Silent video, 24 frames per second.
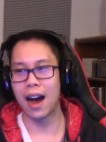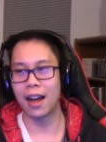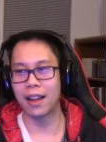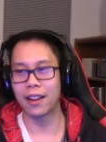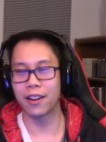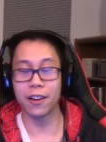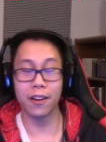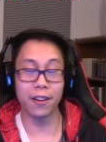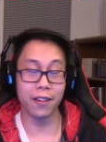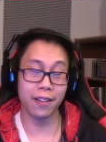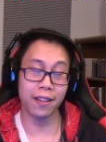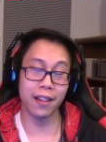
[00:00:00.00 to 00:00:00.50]

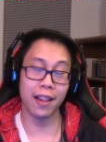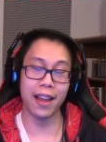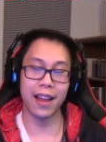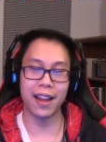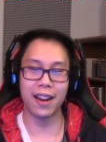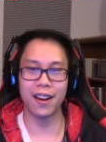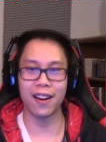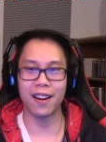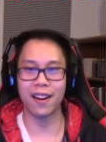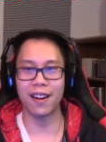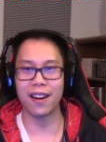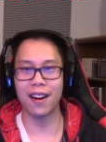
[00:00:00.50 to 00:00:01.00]
Years
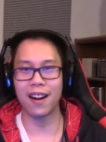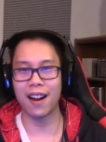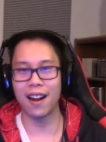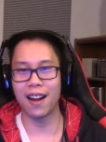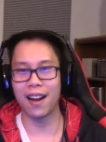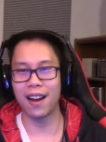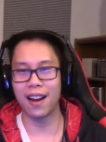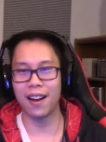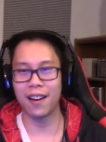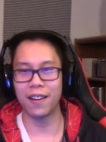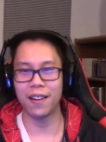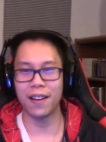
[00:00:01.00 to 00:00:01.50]
later,
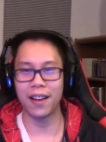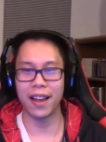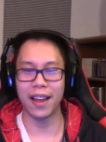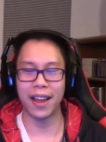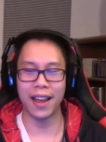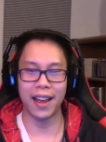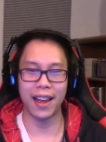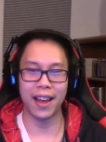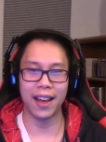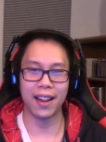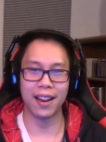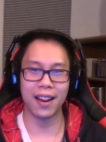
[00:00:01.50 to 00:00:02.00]

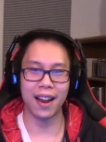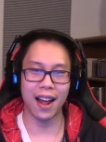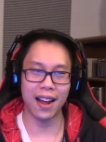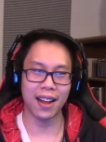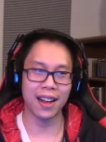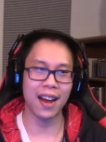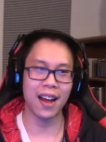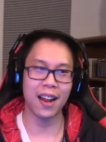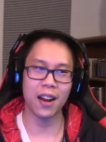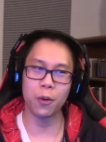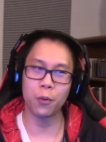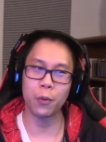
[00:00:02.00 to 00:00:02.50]
and I
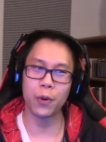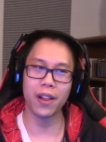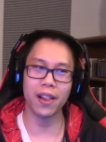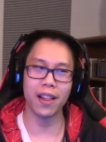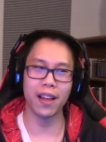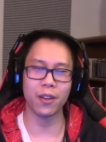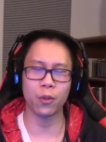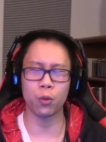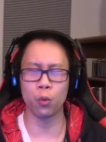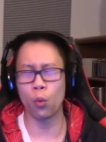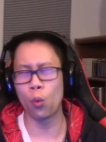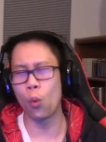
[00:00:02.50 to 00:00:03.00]
kind of
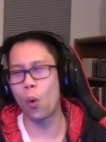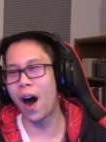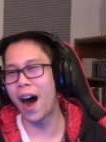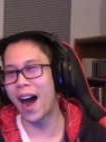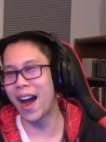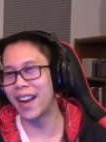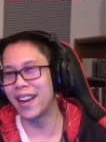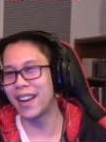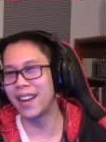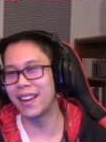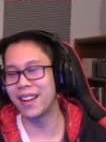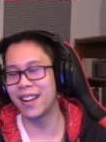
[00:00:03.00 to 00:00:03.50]
realized
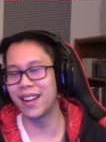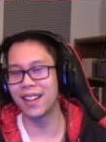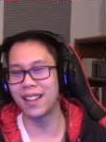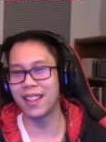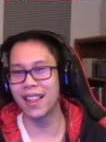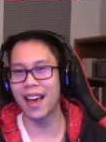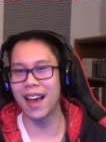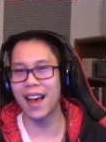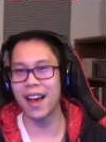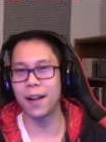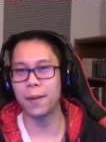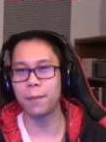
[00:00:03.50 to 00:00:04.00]
why they did
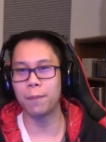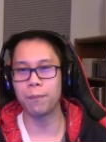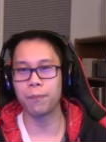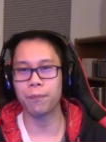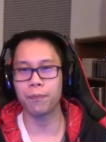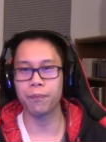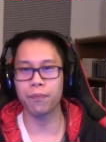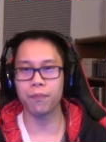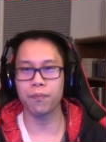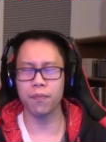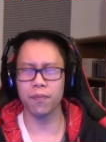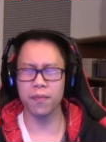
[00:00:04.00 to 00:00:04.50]
that.
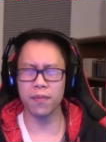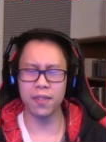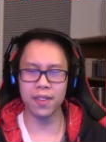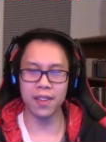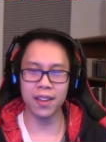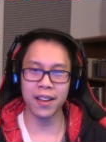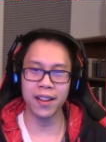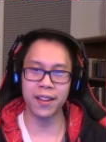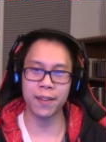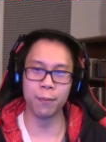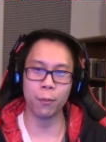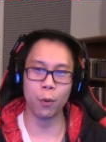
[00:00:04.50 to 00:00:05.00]

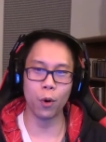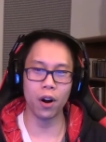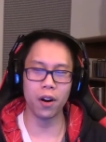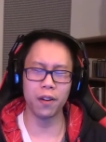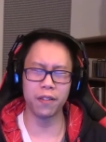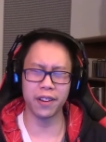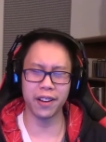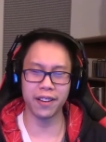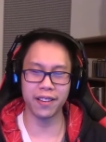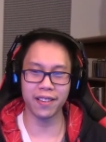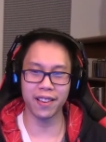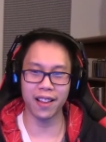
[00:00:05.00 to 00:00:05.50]
It's more of
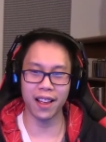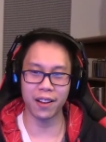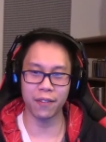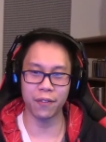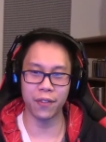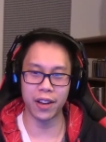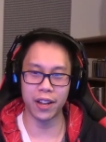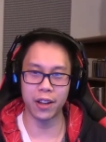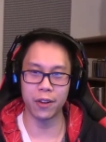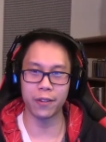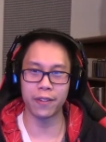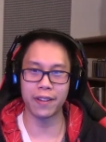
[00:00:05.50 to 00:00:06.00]
just like
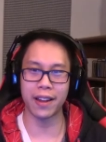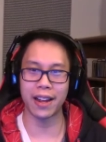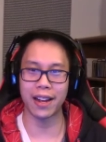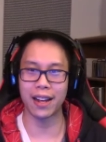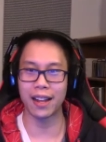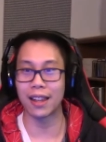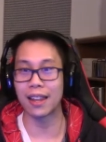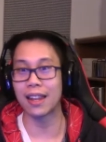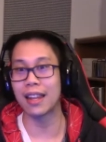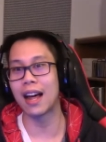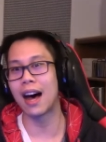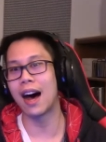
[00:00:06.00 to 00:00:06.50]
videos take a
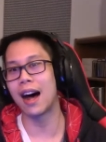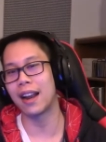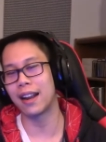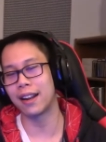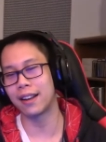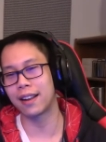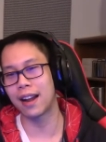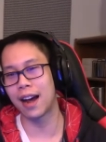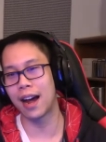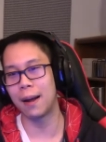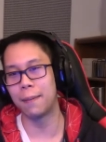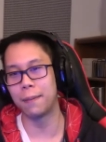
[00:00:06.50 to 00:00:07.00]
lot
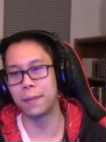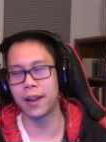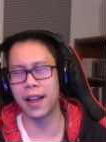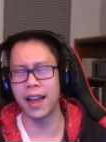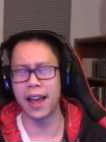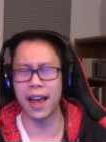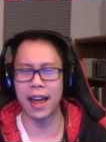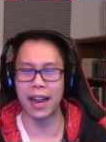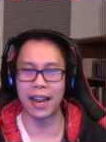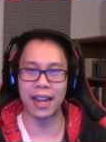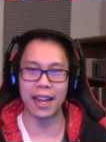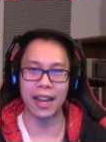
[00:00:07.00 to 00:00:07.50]
of time to
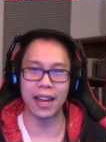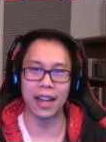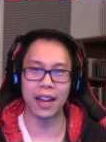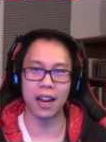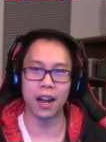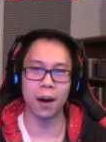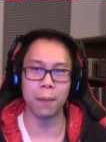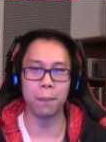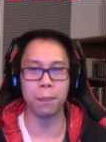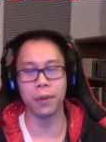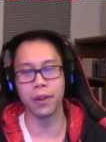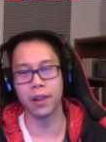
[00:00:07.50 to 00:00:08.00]
edit,
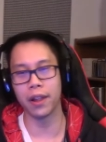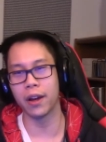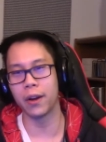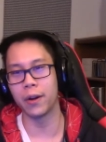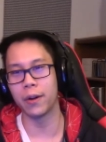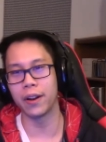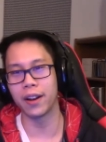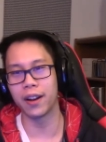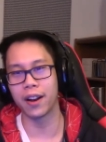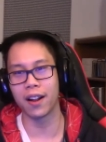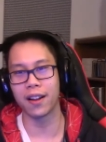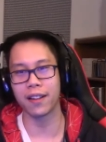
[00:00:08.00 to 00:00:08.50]

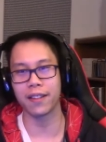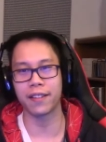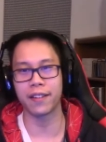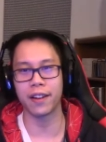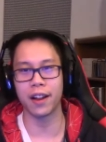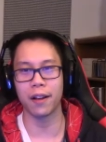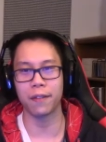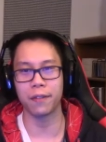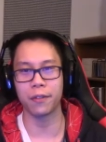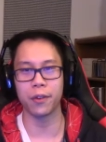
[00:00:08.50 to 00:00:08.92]
upload, and all that stuff.